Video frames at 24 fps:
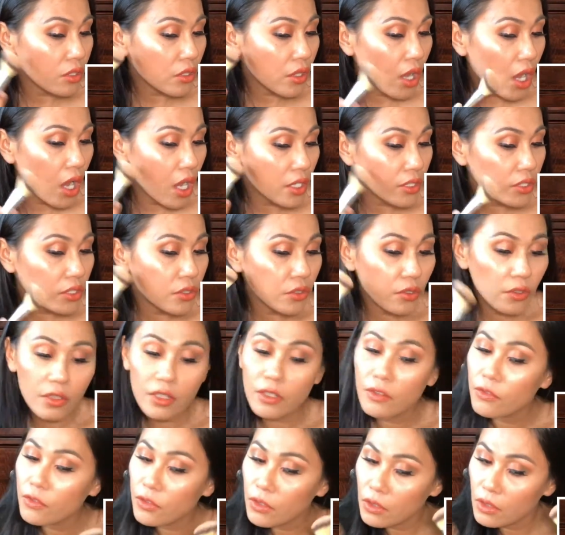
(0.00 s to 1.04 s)
to contour
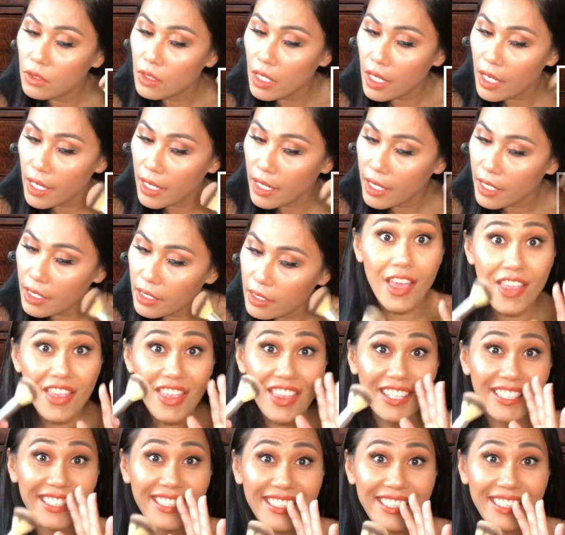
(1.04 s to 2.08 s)
if you'd like.
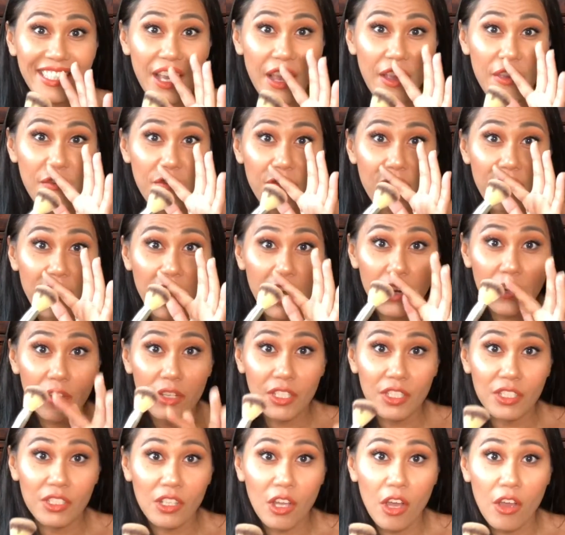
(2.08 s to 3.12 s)
This is a
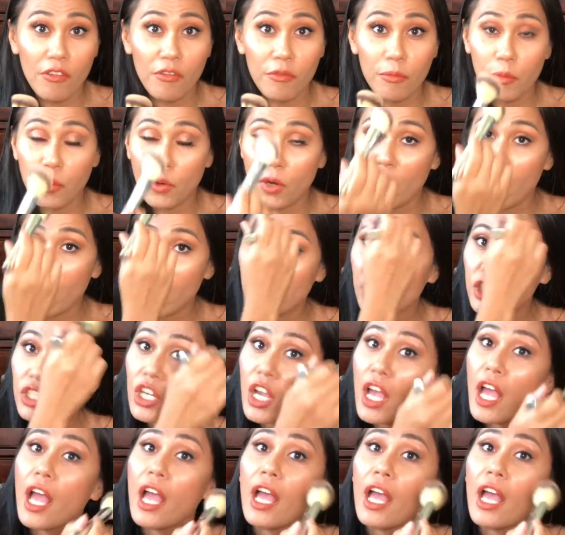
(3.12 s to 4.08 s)
very soft brush.